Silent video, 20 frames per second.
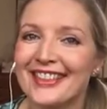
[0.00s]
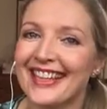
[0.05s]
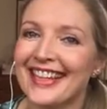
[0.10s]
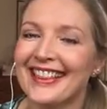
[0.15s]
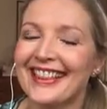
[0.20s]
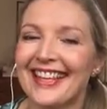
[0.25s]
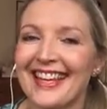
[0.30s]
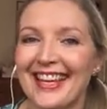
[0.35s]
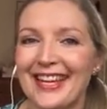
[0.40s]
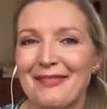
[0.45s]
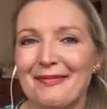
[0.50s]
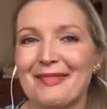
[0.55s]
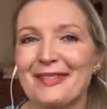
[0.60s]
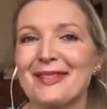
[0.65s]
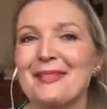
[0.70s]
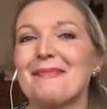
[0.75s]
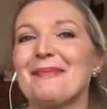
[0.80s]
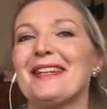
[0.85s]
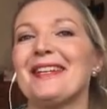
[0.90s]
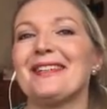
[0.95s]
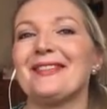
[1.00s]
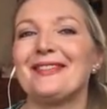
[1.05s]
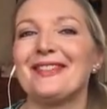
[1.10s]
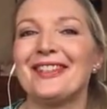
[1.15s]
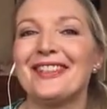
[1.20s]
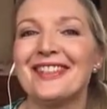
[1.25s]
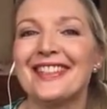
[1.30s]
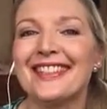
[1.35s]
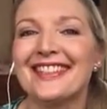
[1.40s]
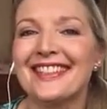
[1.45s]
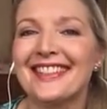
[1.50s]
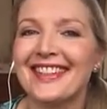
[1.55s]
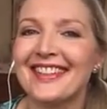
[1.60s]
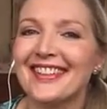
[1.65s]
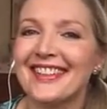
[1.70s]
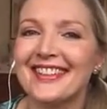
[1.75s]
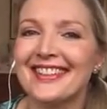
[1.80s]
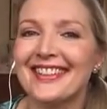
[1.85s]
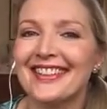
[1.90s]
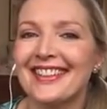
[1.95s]
That happened to me a few years
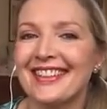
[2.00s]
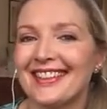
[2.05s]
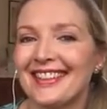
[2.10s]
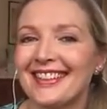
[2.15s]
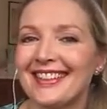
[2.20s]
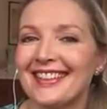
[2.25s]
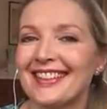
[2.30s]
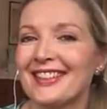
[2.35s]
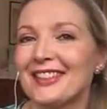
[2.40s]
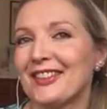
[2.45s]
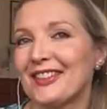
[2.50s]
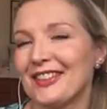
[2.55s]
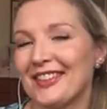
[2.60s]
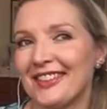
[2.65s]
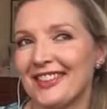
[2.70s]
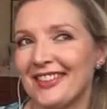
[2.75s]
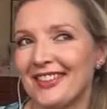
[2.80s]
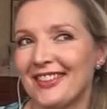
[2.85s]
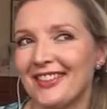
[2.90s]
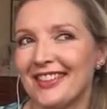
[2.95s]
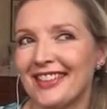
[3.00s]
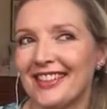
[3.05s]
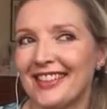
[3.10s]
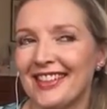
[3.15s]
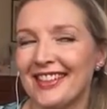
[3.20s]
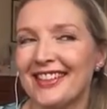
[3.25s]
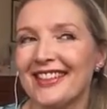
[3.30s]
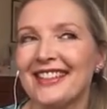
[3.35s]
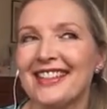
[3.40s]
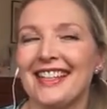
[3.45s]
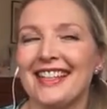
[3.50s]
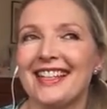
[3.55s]
ago, not so long ago.